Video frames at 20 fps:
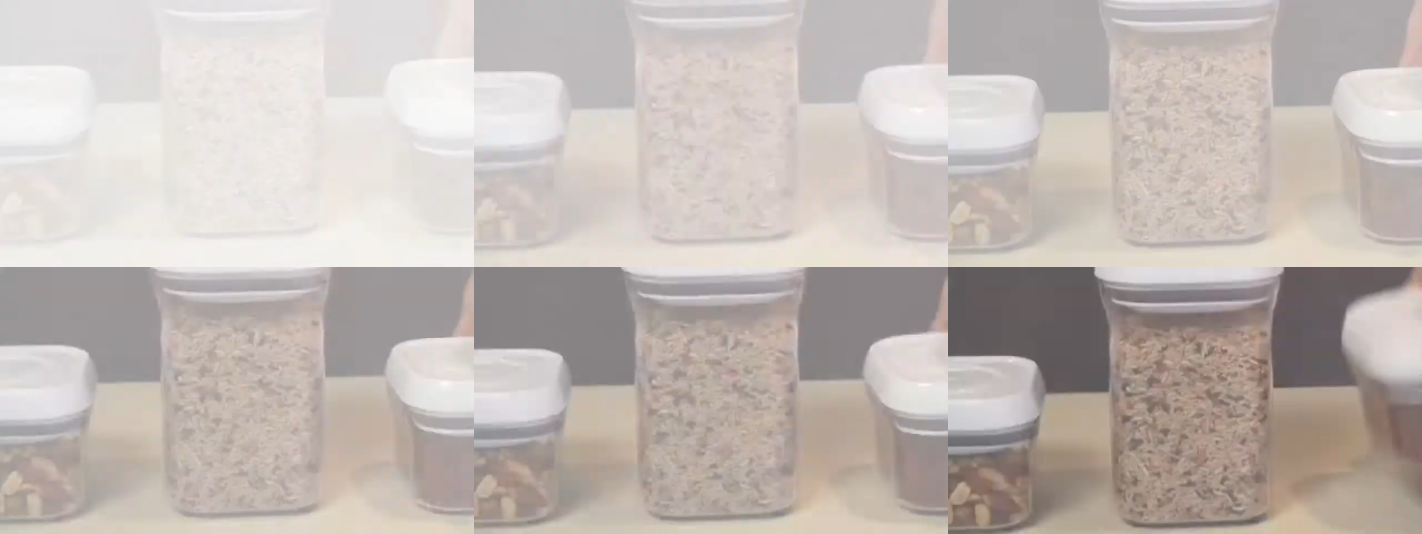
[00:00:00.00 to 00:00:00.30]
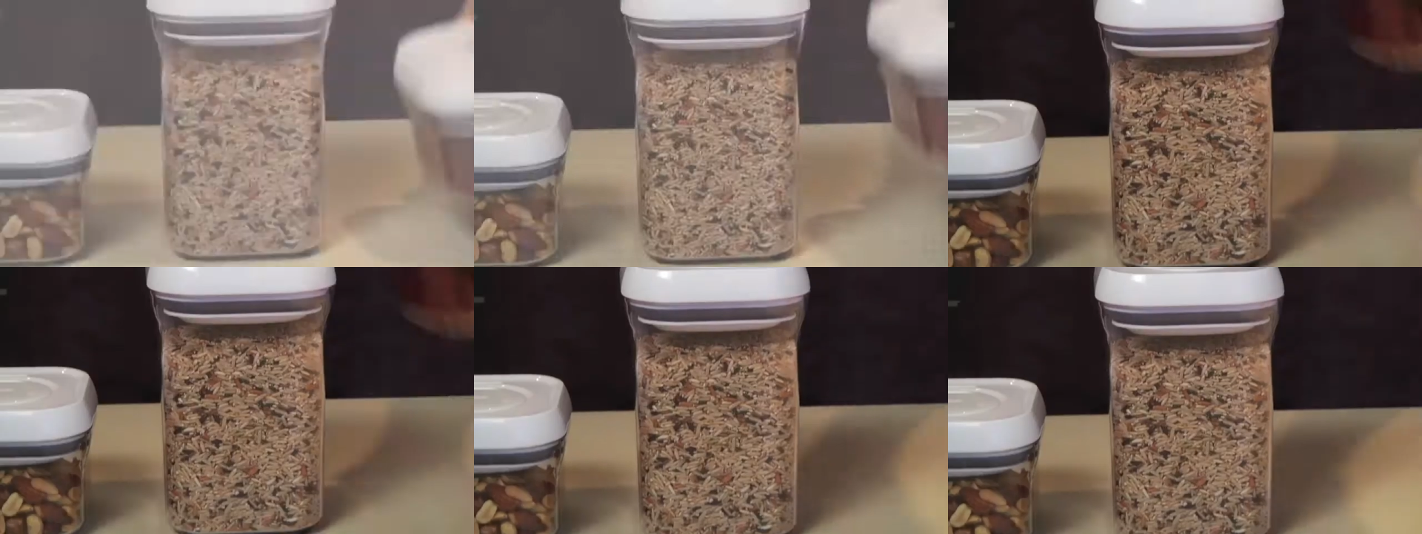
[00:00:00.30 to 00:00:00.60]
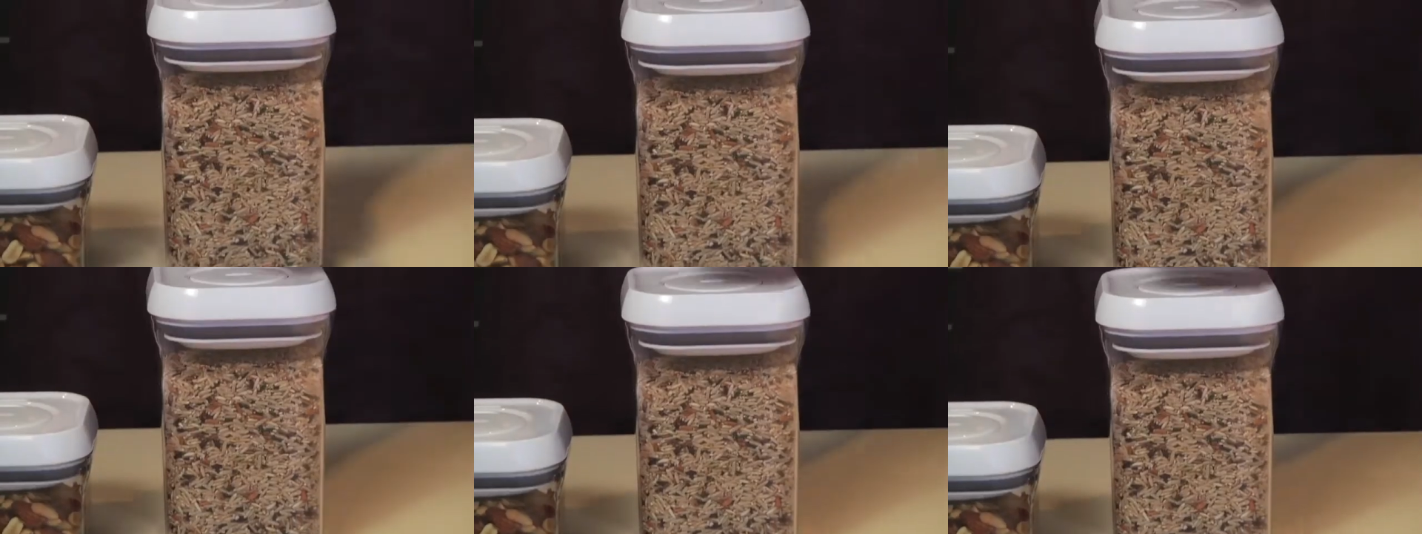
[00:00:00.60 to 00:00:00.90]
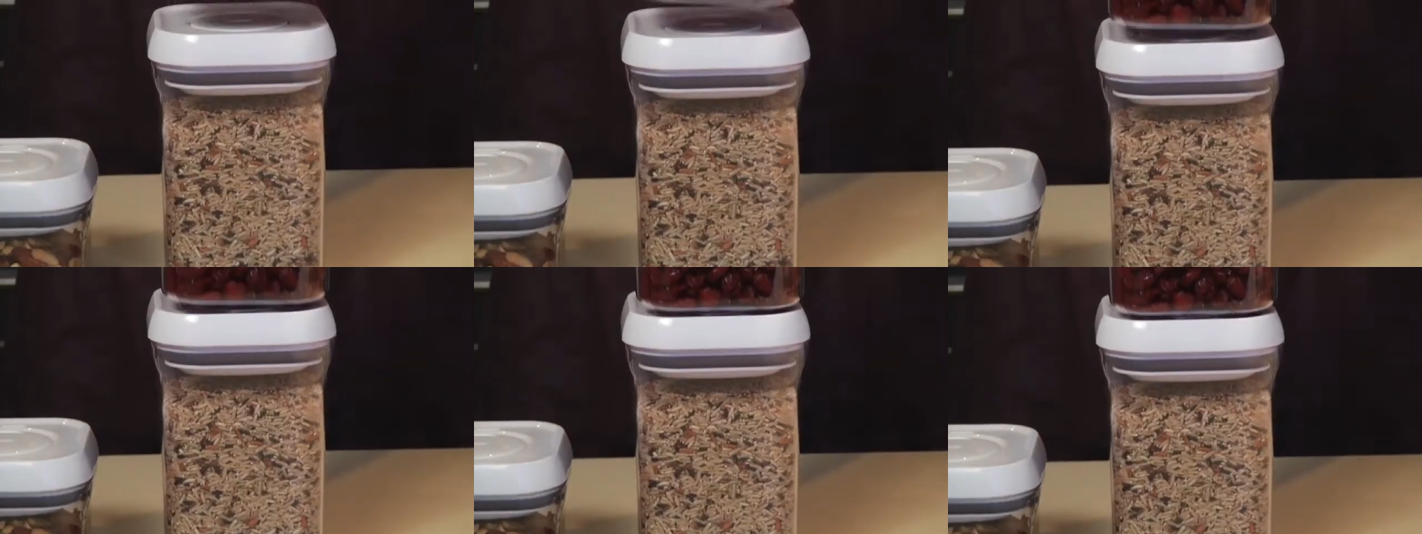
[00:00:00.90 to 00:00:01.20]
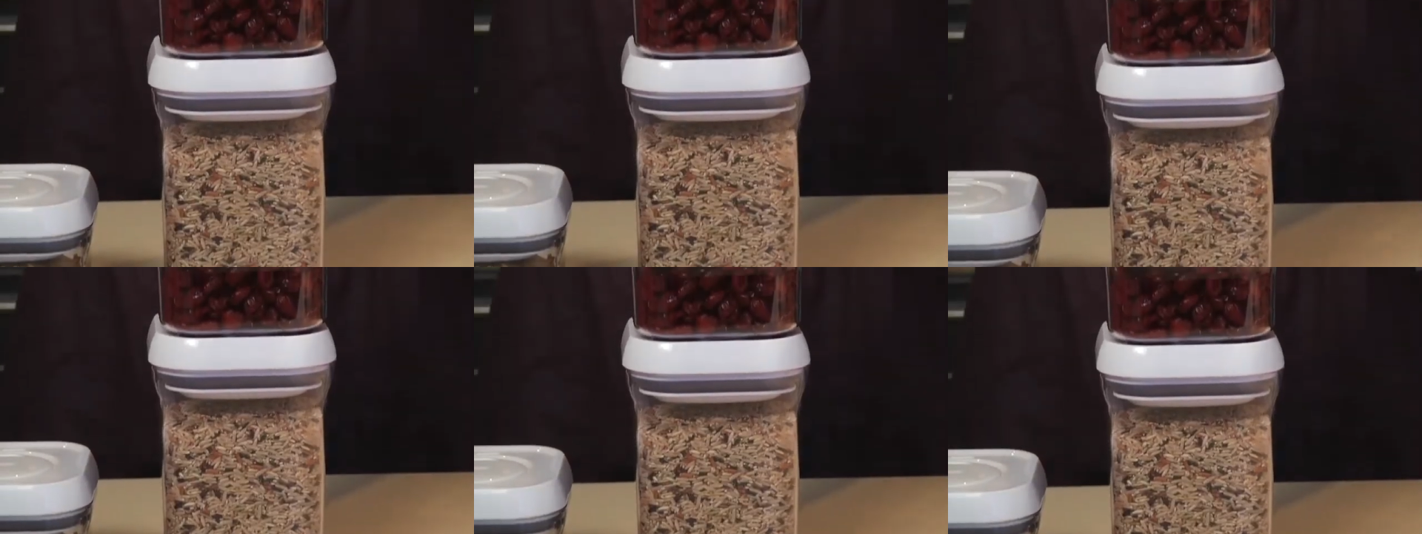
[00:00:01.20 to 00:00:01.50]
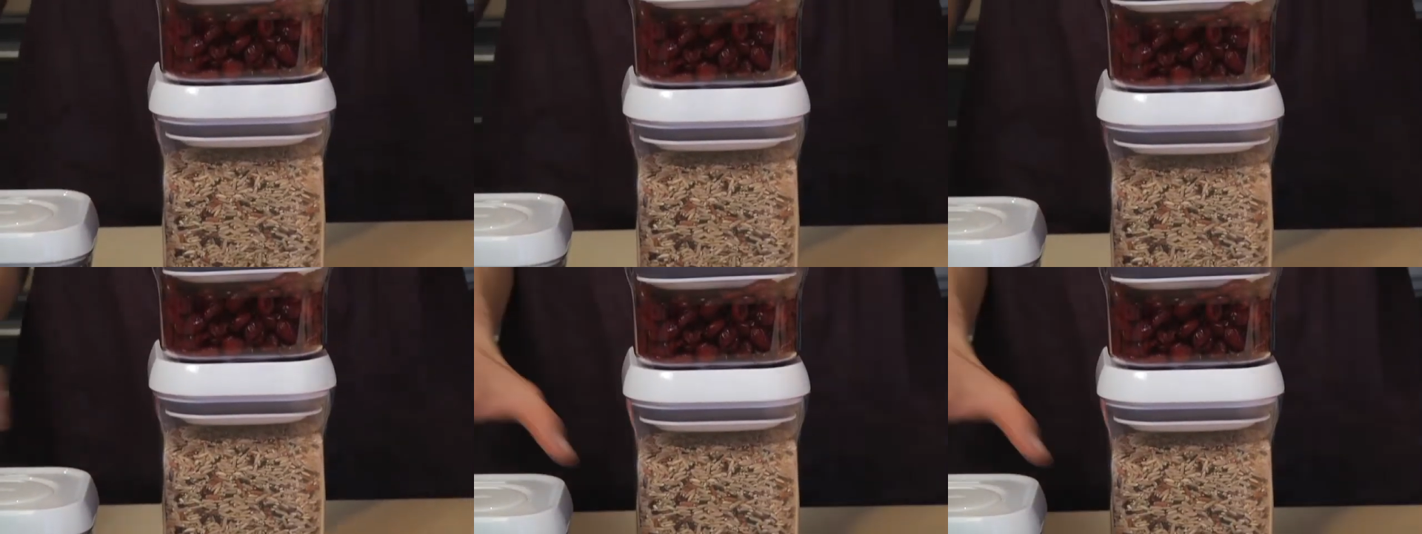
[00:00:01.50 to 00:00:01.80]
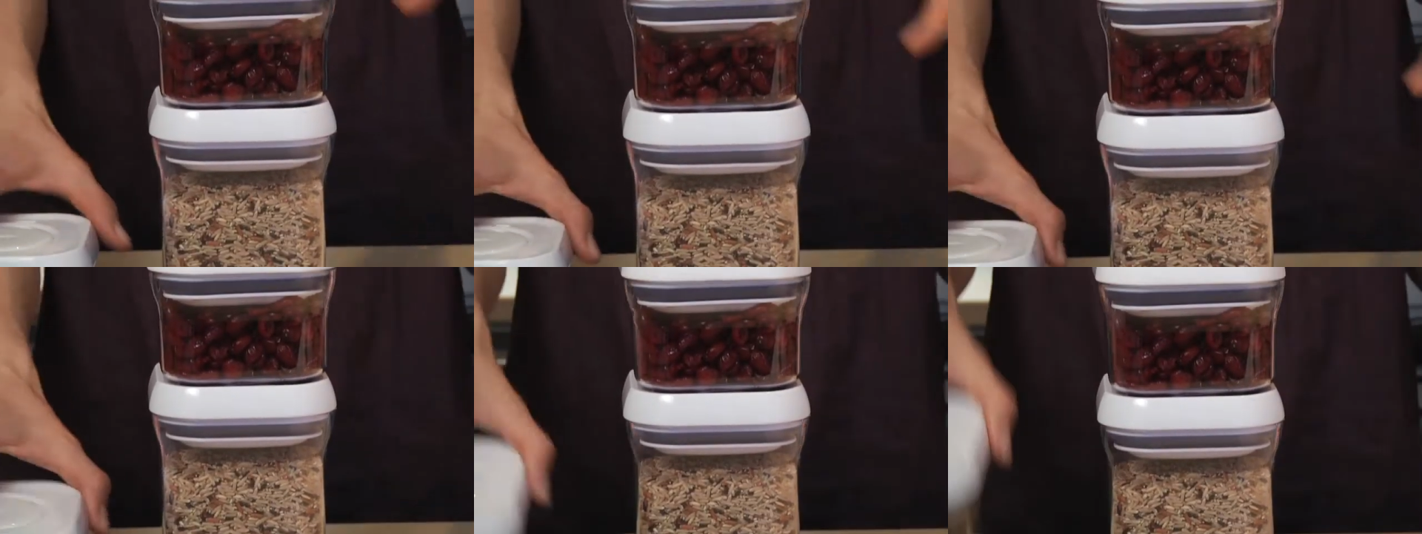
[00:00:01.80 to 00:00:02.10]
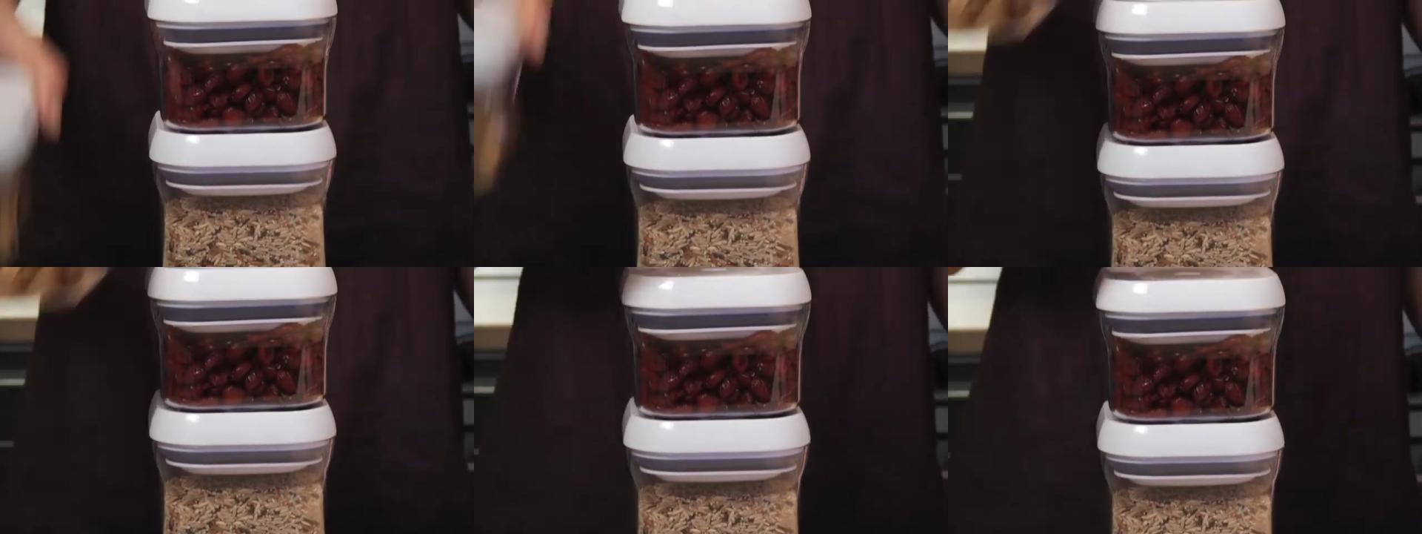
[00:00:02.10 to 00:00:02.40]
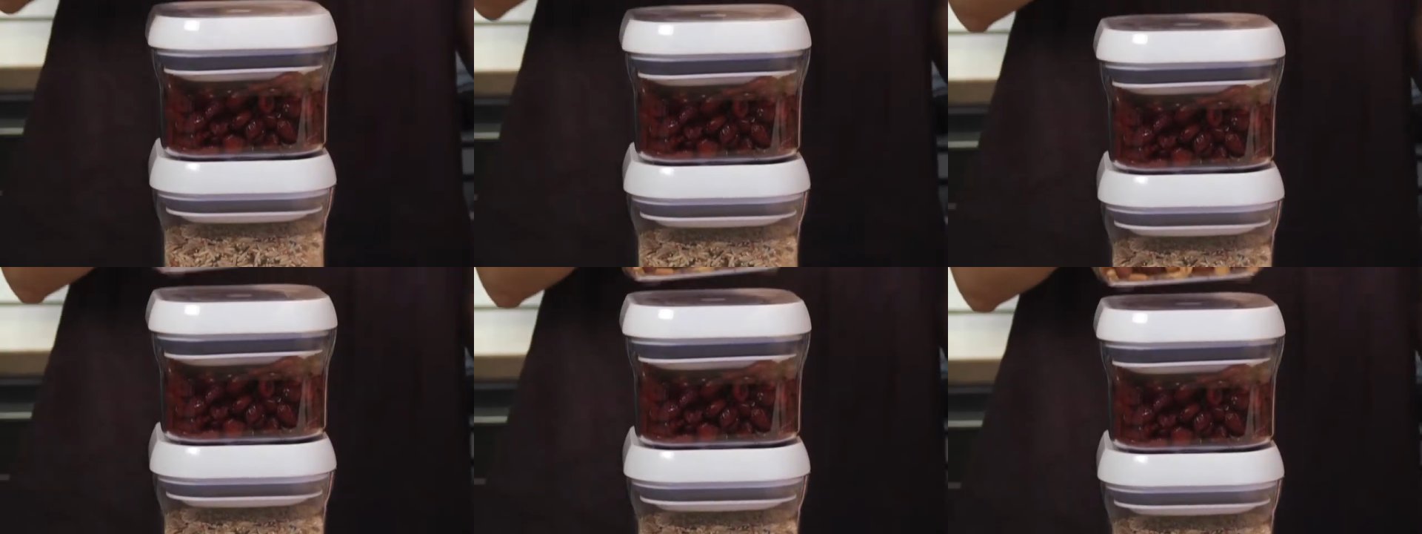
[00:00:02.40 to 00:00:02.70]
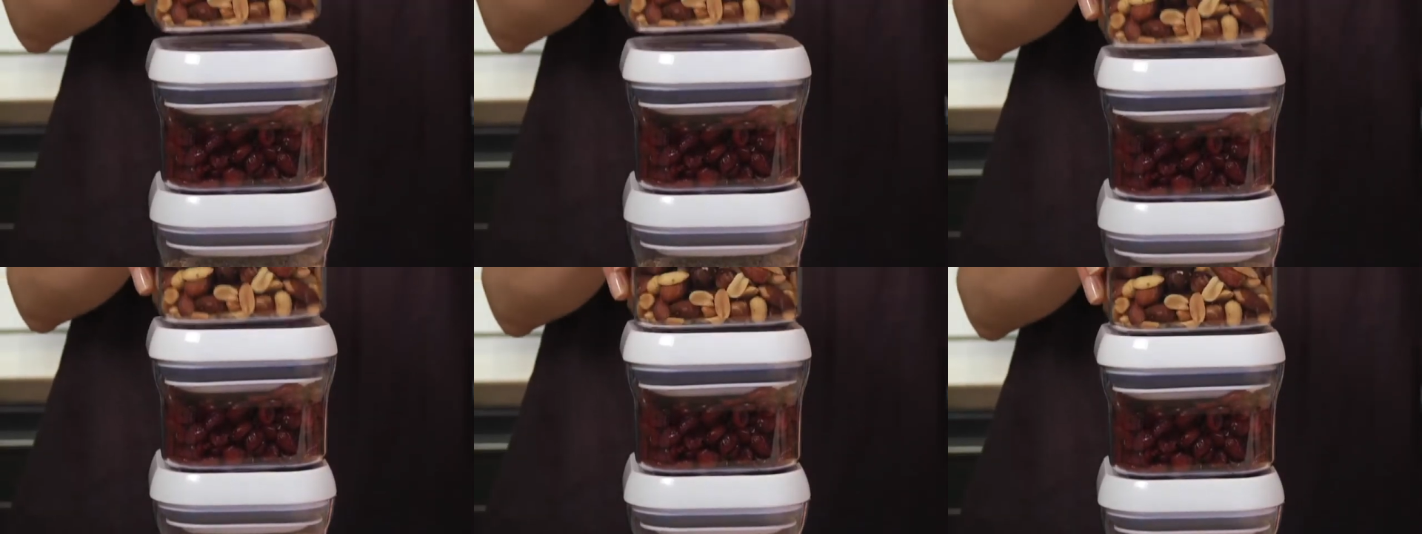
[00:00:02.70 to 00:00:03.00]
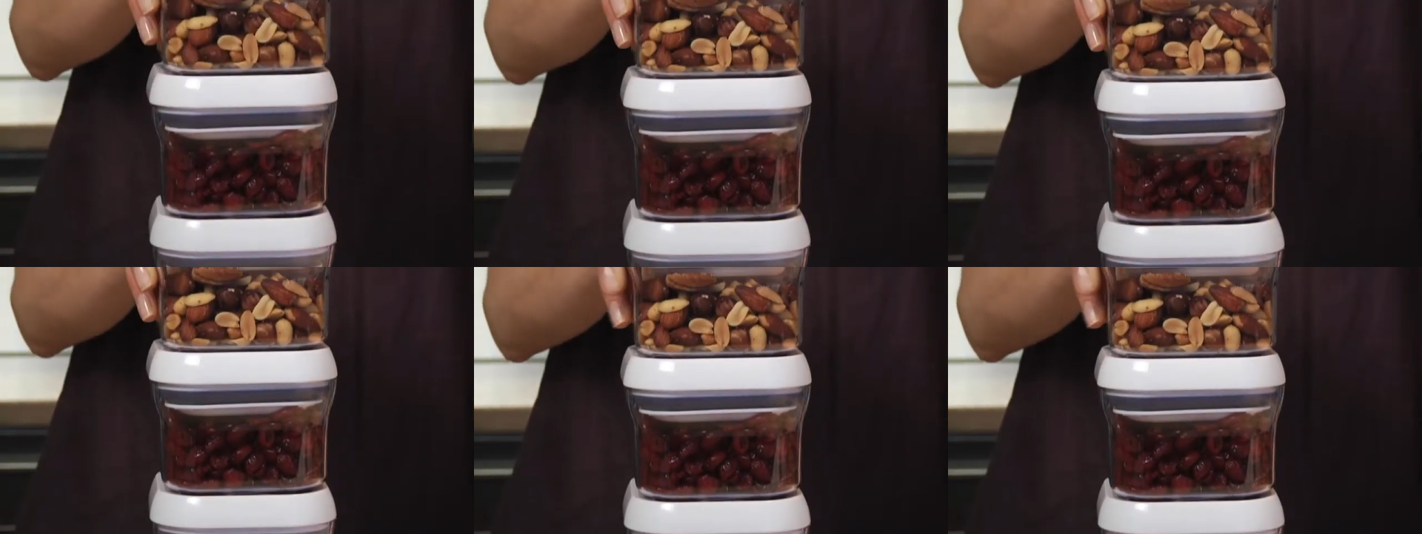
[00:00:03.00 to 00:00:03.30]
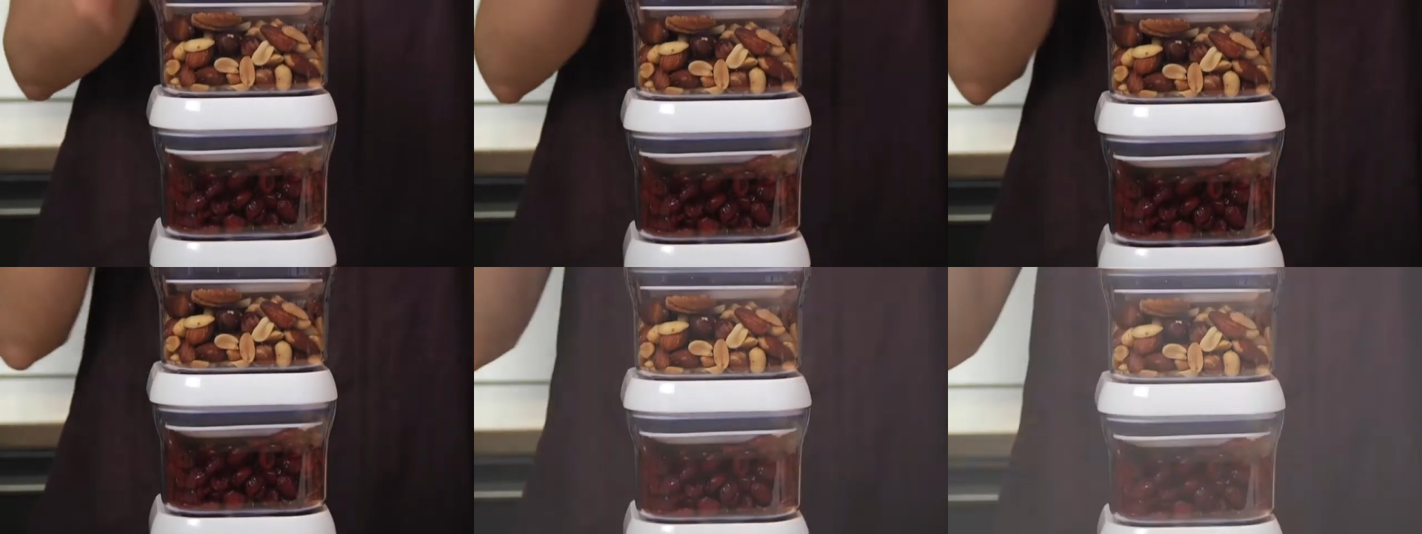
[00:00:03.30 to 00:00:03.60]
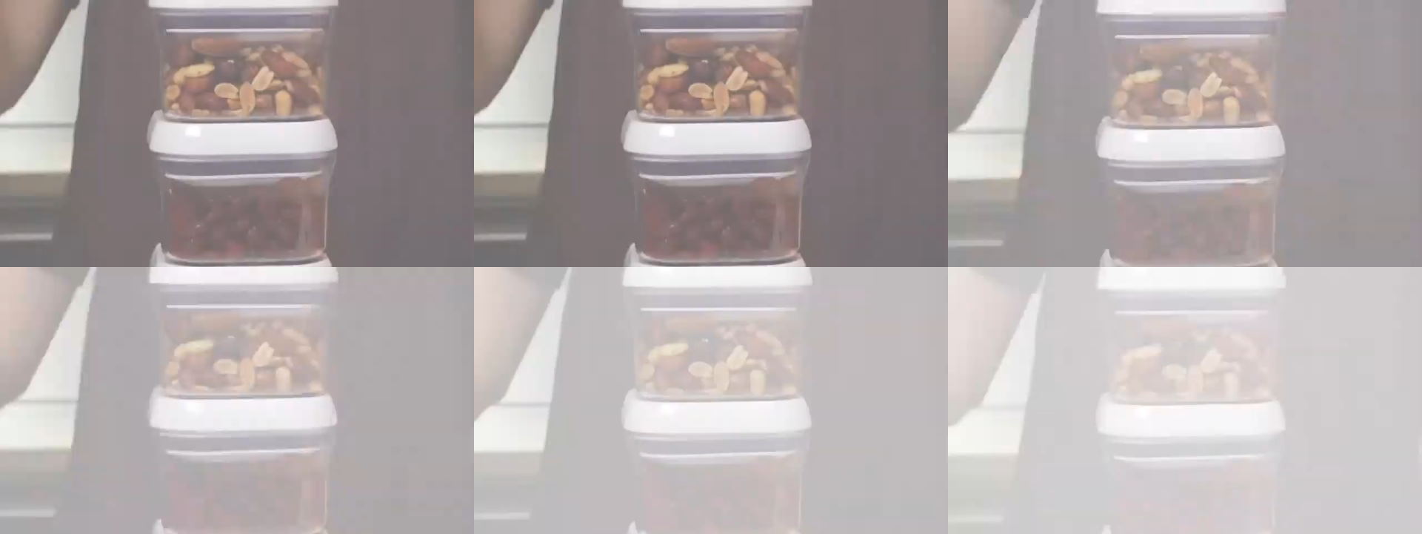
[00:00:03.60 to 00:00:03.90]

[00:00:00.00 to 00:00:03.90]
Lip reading: (no speaker visible)